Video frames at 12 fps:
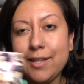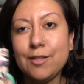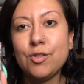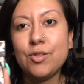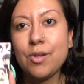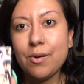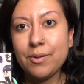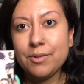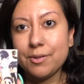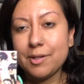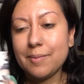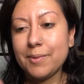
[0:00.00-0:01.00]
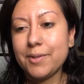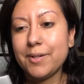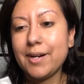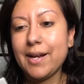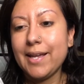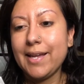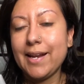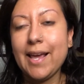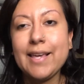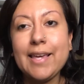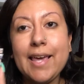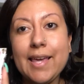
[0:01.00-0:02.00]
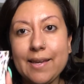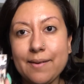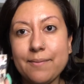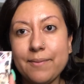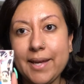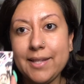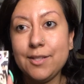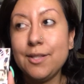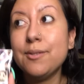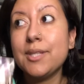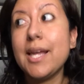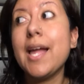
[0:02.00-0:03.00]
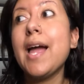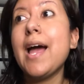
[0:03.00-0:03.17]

It's so adorable, and I can't wait to use it.